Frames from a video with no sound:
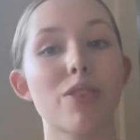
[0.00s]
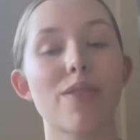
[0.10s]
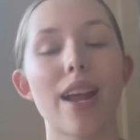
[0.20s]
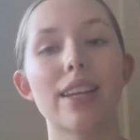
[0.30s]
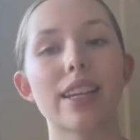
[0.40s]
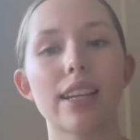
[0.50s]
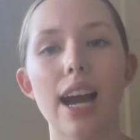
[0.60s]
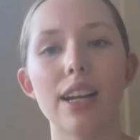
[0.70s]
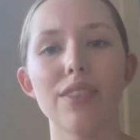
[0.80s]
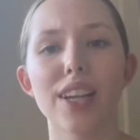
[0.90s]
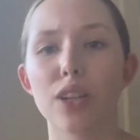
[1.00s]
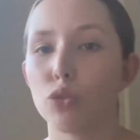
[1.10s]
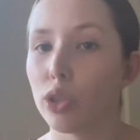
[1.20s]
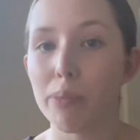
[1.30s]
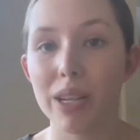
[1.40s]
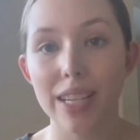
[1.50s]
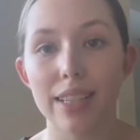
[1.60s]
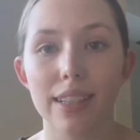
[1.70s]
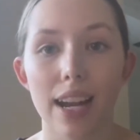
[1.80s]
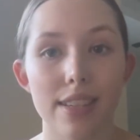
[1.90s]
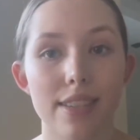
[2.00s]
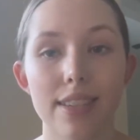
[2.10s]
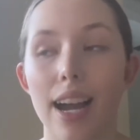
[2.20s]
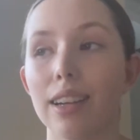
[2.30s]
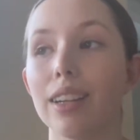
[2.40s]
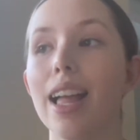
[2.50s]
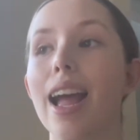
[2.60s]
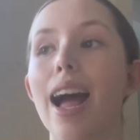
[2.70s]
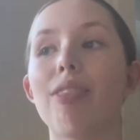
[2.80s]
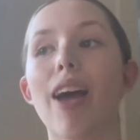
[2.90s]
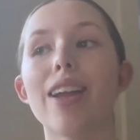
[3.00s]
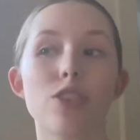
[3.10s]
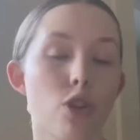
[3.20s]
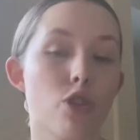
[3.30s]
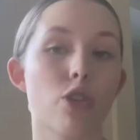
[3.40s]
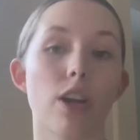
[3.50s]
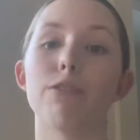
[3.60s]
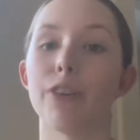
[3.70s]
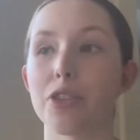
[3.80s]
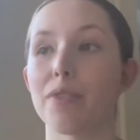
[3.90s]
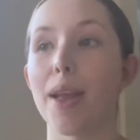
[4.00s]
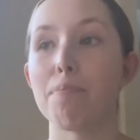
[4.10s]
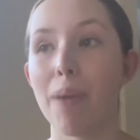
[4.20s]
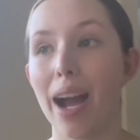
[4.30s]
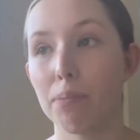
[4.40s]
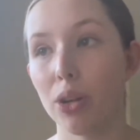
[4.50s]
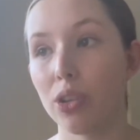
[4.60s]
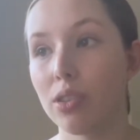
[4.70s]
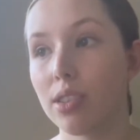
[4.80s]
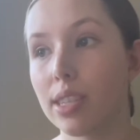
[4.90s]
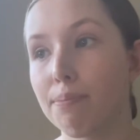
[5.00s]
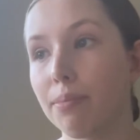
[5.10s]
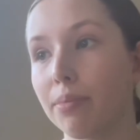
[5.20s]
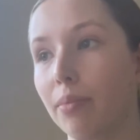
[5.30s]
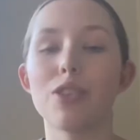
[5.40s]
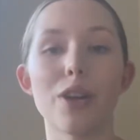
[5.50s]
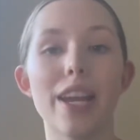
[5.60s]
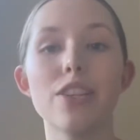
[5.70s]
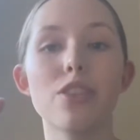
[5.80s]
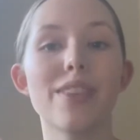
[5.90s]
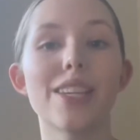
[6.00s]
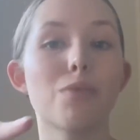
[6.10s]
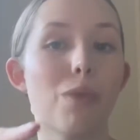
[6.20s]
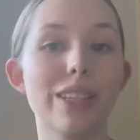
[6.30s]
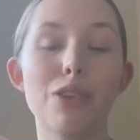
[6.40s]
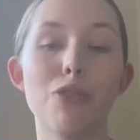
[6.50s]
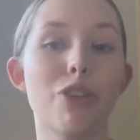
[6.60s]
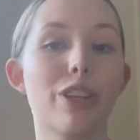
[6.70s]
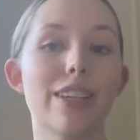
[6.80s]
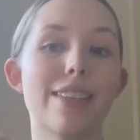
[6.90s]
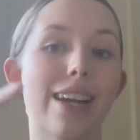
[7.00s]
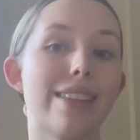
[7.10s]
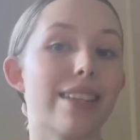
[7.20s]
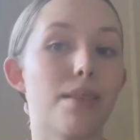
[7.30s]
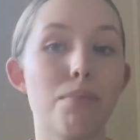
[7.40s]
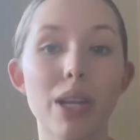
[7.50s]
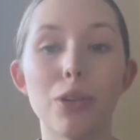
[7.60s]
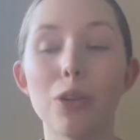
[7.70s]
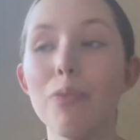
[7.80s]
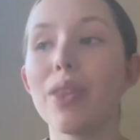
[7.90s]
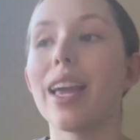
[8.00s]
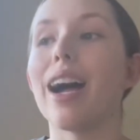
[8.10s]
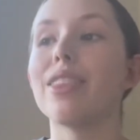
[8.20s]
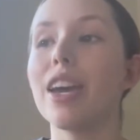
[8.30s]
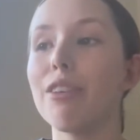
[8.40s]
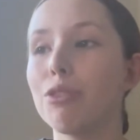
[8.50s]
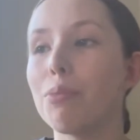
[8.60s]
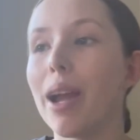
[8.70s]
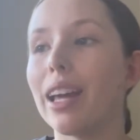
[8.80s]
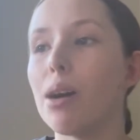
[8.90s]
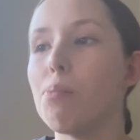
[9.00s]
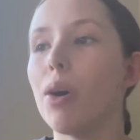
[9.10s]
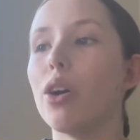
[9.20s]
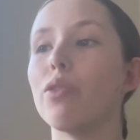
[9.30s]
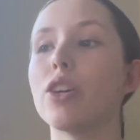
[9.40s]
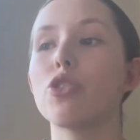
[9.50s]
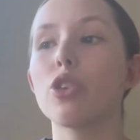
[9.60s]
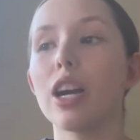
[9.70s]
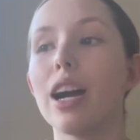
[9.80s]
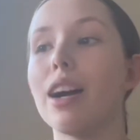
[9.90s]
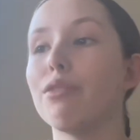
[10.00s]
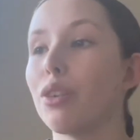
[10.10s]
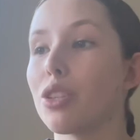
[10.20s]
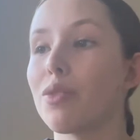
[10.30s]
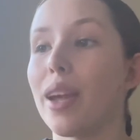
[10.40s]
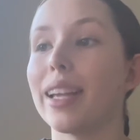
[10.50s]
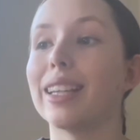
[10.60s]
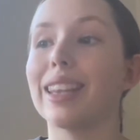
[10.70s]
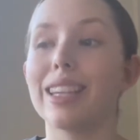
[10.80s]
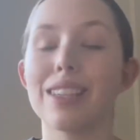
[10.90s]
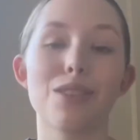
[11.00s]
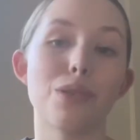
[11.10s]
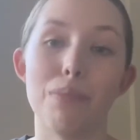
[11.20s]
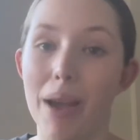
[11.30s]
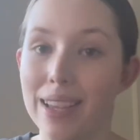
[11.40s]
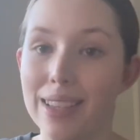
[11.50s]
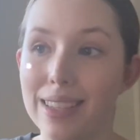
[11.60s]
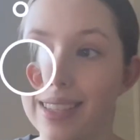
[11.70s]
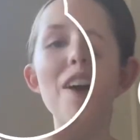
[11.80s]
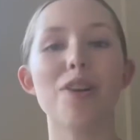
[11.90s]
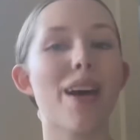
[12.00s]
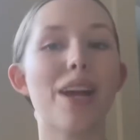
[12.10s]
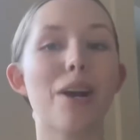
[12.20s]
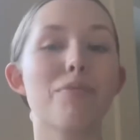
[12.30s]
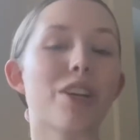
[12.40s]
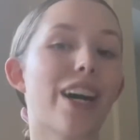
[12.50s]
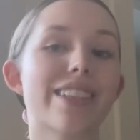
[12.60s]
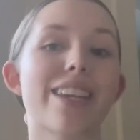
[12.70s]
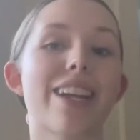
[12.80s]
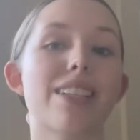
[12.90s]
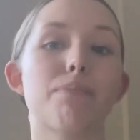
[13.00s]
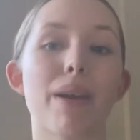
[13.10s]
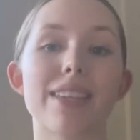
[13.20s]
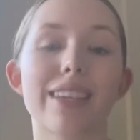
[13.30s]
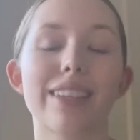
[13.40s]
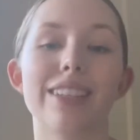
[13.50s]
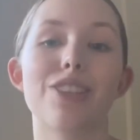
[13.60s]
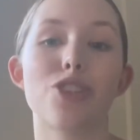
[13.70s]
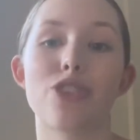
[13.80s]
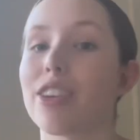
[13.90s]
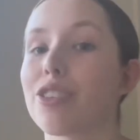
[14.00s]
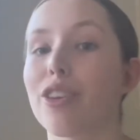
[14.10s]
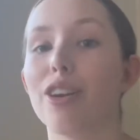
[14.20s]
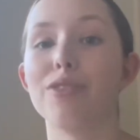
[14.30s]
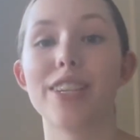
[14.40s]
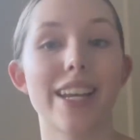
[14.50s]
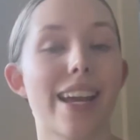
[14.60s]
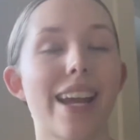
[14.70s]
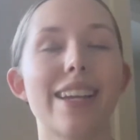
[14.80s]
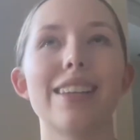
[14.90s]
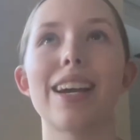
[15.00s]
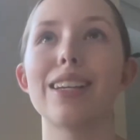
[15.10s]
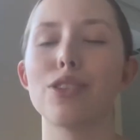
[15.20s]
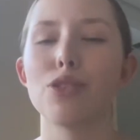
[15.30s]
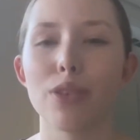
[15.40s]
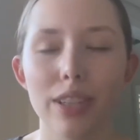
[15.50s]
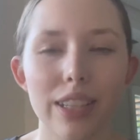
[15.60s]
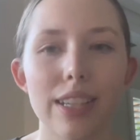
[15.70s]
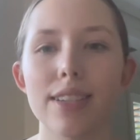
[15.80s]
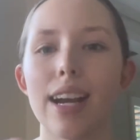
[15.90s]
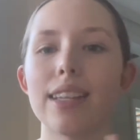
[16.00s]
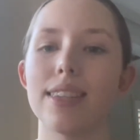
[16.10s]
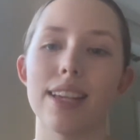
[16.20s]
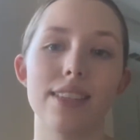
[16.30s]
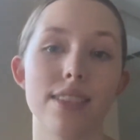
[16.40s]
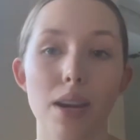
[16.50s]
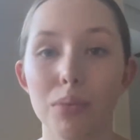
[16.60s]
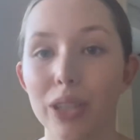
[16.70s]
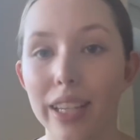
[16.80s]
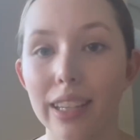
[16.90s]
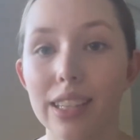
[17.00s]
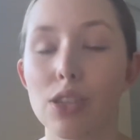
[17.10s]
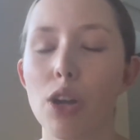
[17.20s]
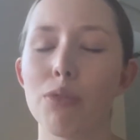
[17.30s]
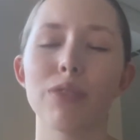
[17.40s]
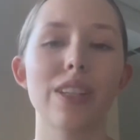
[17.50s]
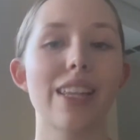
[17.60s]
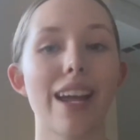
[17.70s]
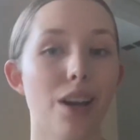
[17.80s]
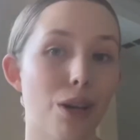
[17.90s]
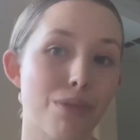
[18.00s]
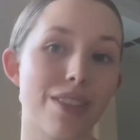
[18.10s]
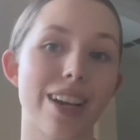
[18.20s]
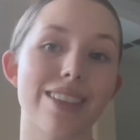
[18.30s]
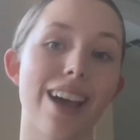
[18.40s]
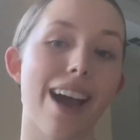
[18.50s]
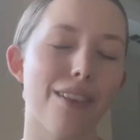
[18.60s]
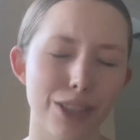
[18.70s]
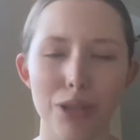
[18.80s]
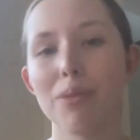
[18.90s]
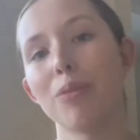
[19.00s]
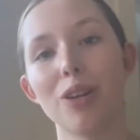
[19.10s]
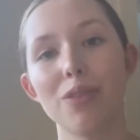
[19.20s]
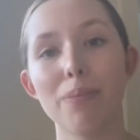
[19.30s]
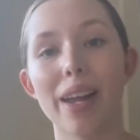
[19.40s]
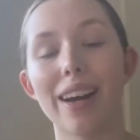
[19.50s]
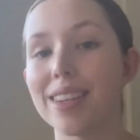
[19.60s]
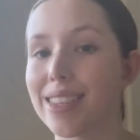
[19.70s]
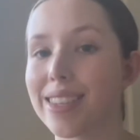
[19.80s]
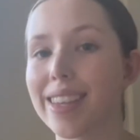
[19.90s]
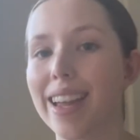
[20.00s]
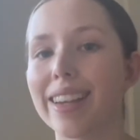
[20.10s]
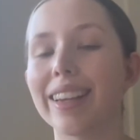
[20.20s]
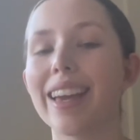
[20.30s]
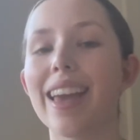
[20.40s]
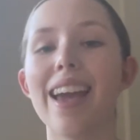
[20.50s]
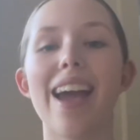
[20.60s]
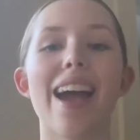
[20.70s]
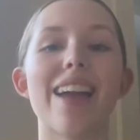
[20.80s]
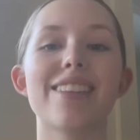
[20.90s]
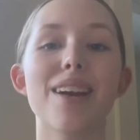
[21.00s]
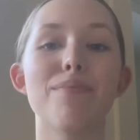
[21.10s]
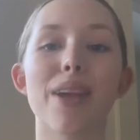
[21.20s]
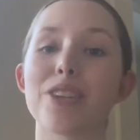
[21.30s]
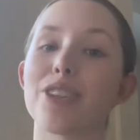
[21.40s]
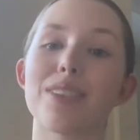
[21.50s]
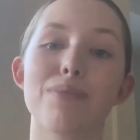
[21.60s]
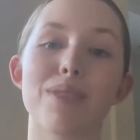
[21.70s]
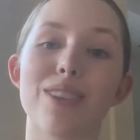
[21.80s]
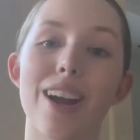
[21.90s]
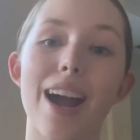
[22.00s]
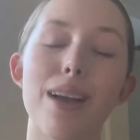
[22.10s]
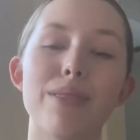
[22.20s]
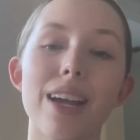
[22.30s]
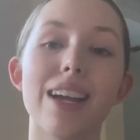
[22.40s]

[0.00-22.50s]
around in kind of a ribbony kind of style, and that is your sugar phosphate backbones. So each of these one little nucleotides in the middle are therefore made up of a sugar and phosphate linked to a base. I hope that helped you guys. That is basically the structure of DNA. That is nucleotides. That is a double helix. Hopefully that helps you guys have a little bit more of a better understanding. And yeah, make sure to subscribe,